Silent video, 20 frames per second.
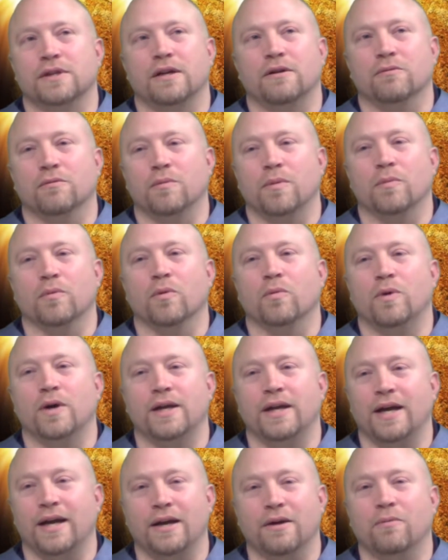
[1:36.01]
I don't remember
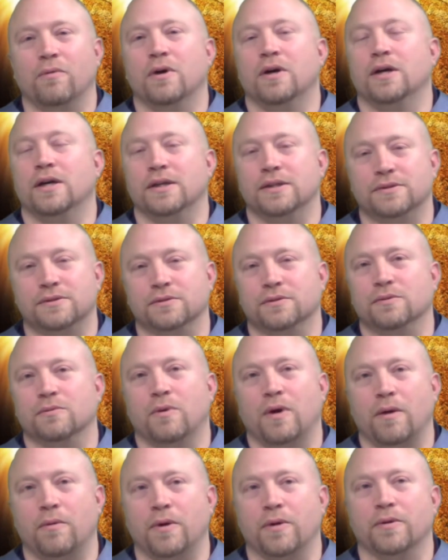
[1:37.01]
what day it was or
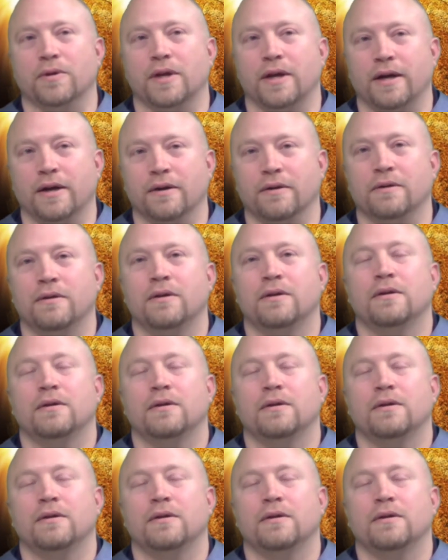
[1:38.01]
why we were there.